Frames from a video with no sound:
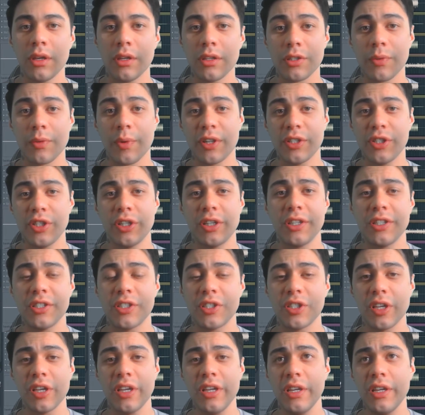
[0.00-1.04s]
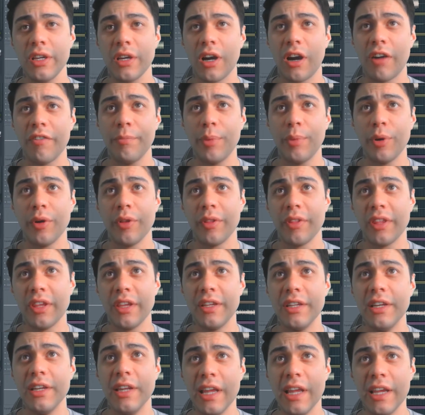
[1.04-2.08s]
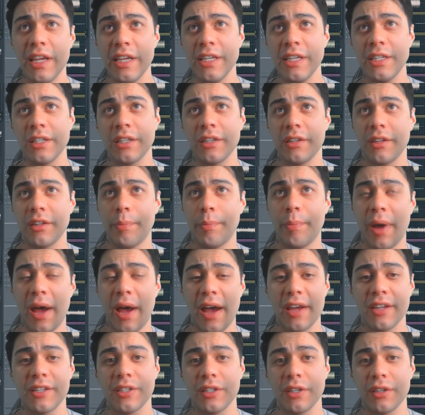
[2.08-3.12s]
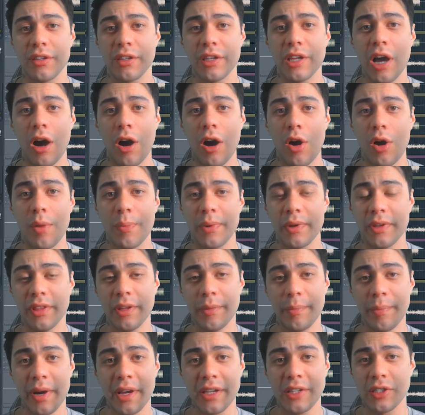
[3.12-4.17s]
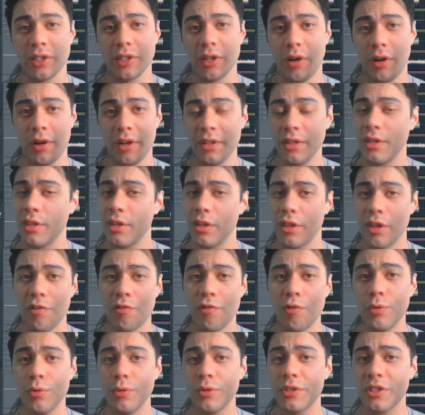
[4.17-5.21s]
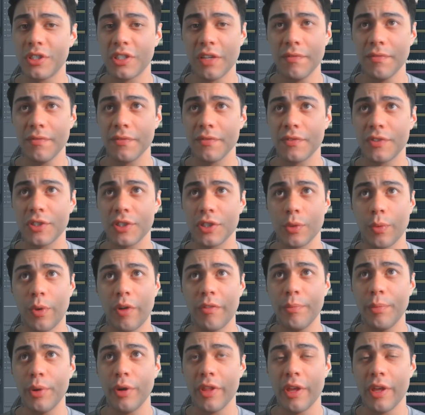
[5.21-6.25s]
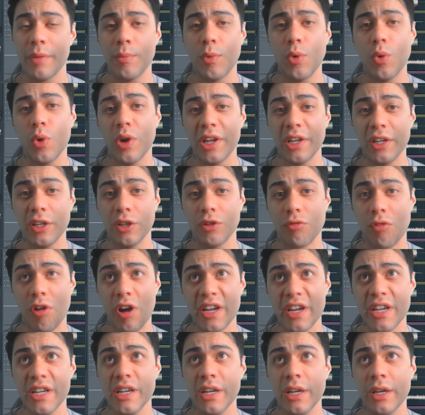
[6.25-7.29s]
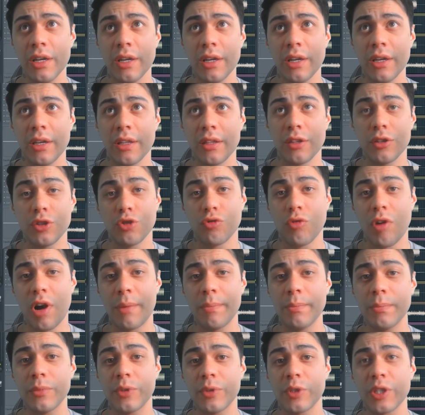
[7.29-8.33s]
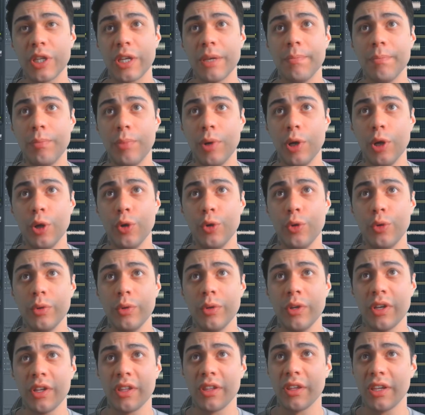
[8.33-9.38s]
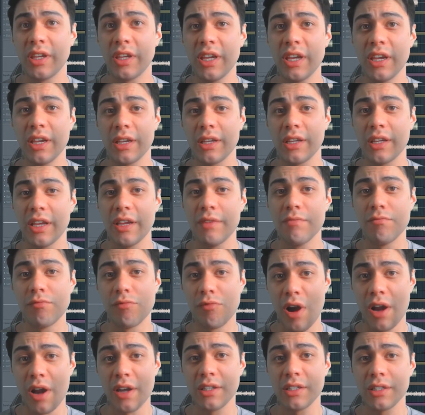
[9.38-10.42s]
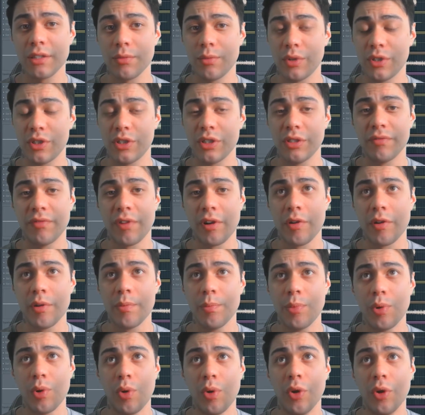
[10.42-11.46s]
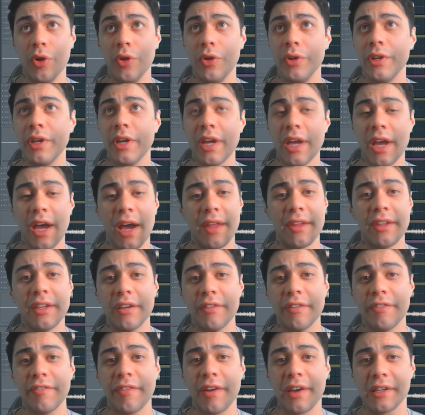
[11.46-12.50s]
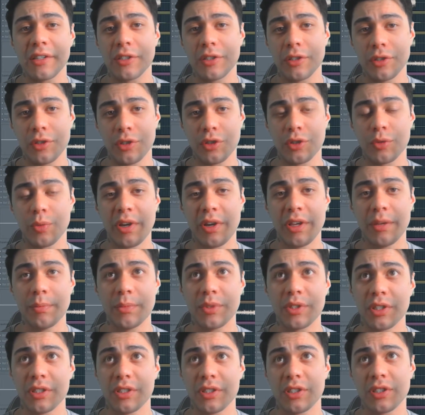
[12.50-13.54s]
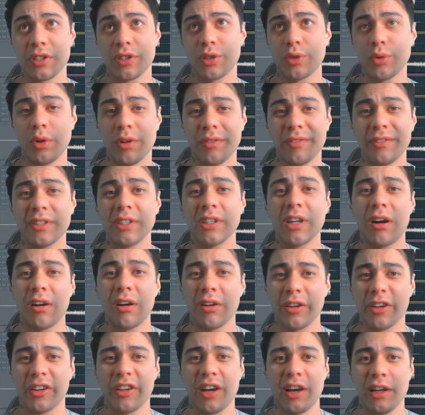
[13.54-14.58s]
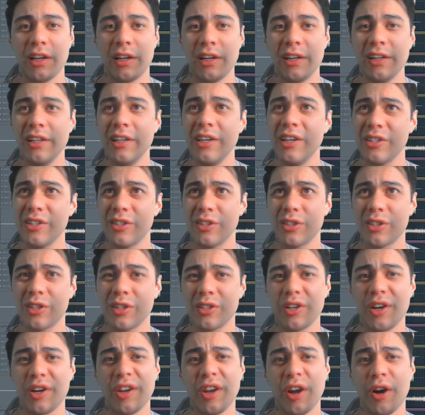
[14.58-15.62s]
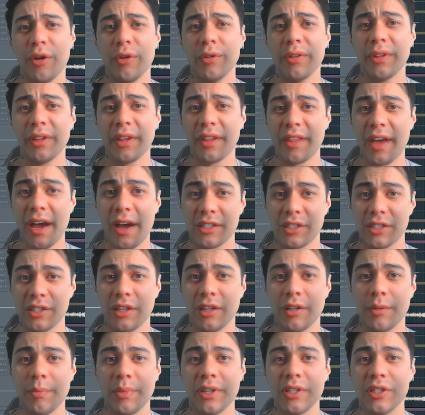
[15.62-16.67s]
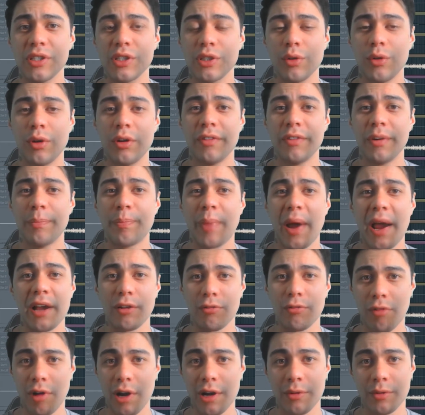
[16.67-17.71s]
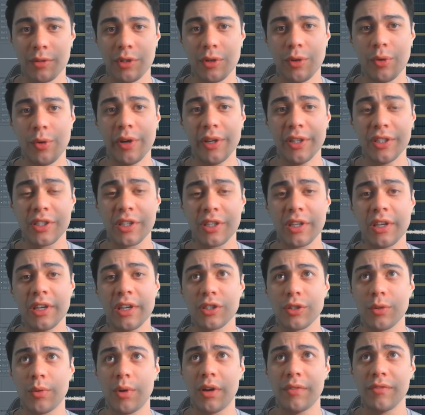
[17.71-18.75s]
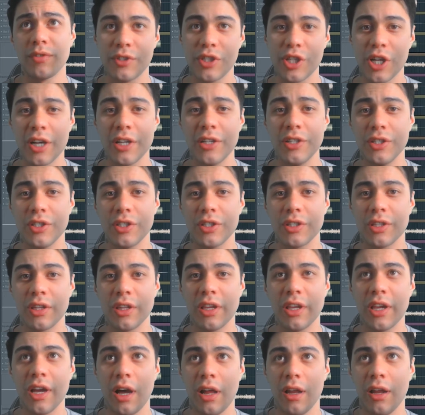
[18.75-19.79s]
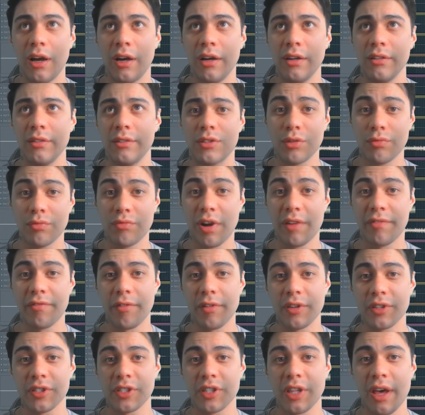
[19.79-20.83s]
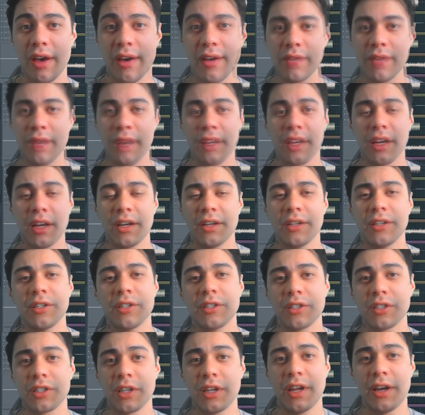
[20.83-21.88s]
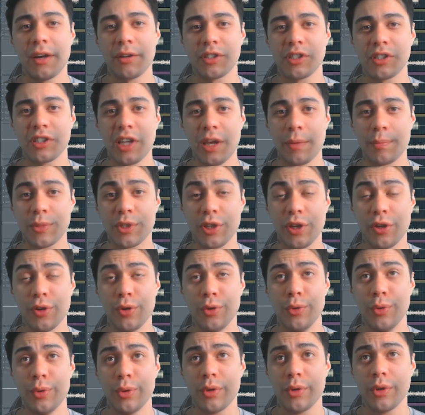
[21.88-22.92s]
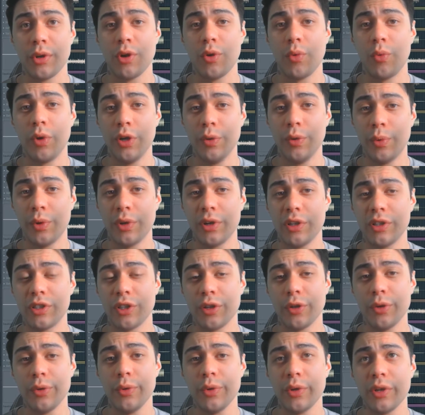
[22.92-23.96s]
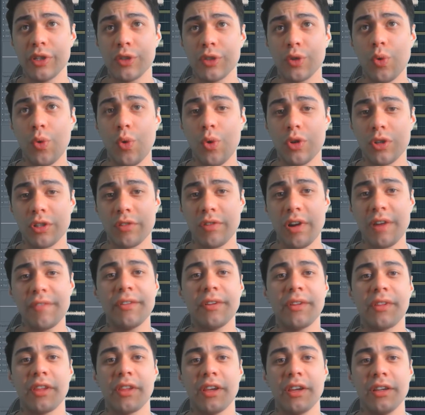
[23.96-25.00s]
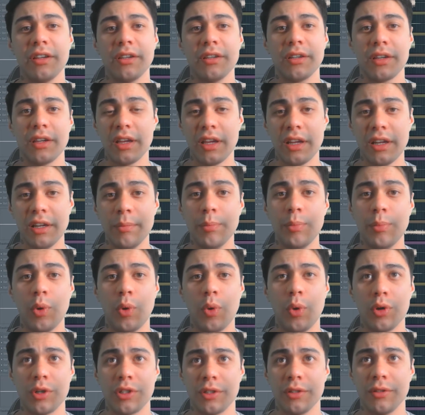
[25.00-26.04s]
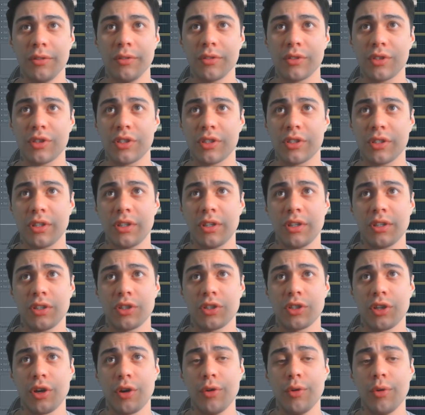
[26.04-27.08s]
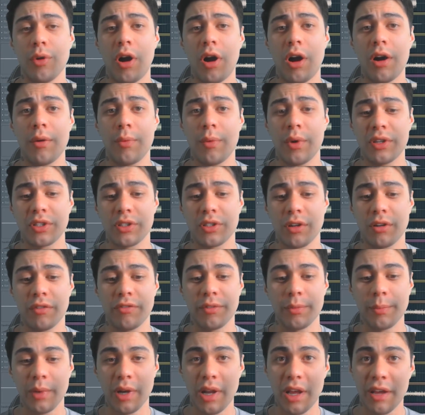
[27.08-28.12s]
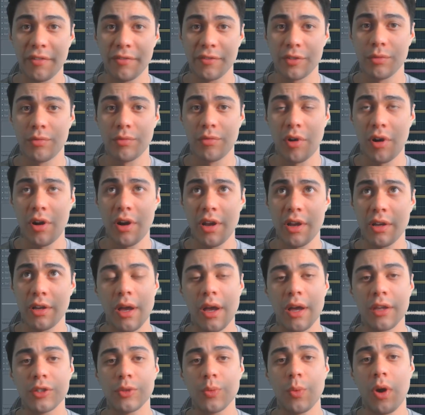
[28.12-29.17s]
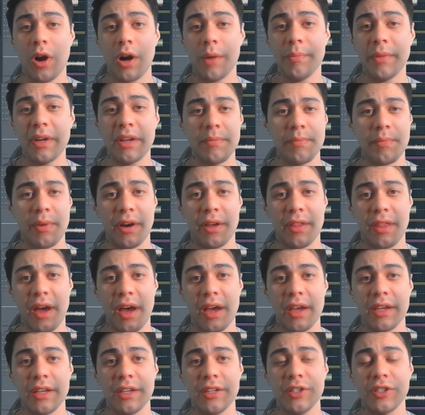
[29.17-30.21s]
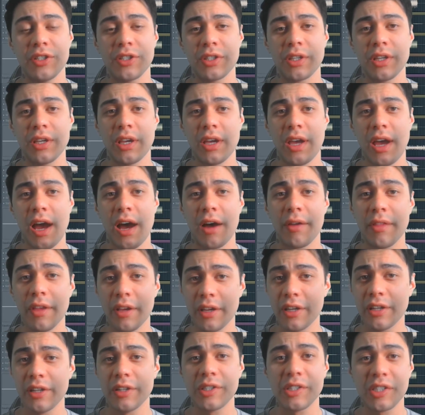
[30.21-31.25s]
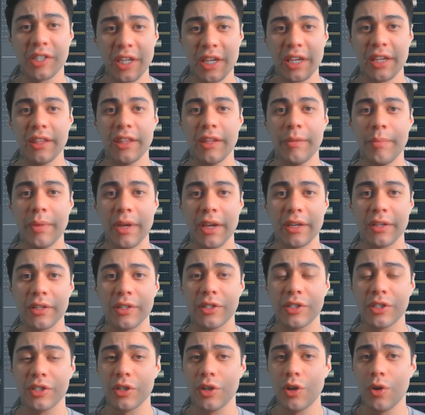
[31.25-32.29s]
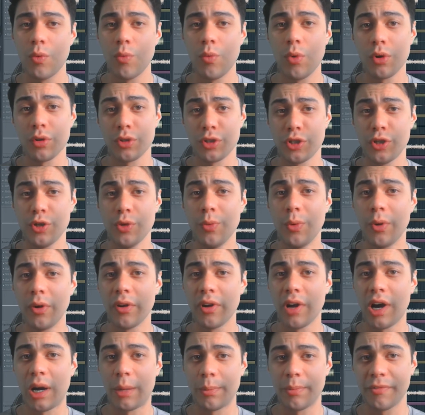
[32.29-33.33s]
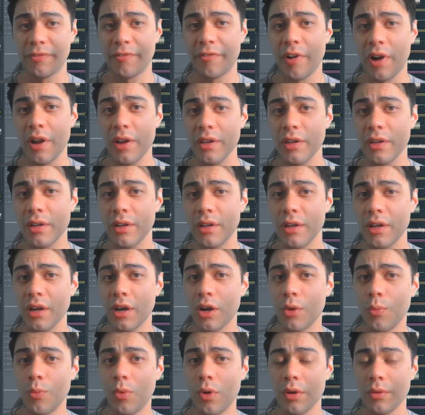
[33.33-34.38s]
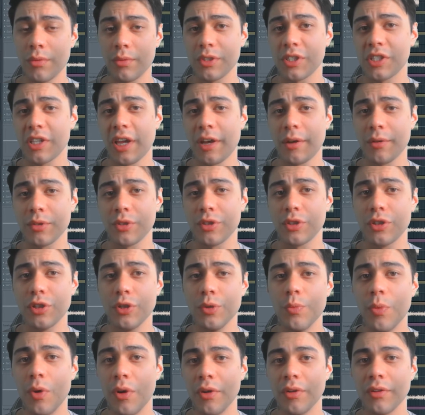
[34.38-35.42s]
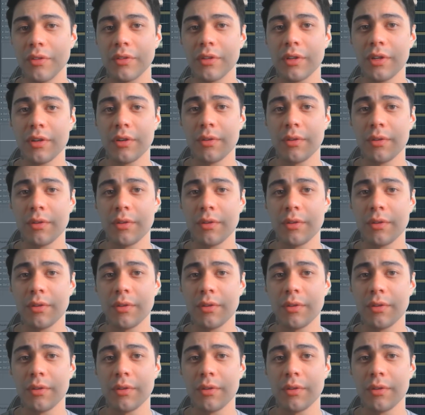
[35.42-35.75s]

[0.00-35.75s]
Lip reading: So as you can see, I've put the lead, the pad, the ARP and the bass line. They're all synths, so I've put them all in green, the drums in blue, the kick in red, which is very important, and the effects and sweeps as a sort of a darker colour, just because I know that that's going to be sort of a background noise. So I've changed the colour to reference that. Okay, so now step two. What you want to do is order everything in importance. So I always go from left to right, and what I mean by that is how they're going to sit in the mix. What do you want up front, and what sounds do you want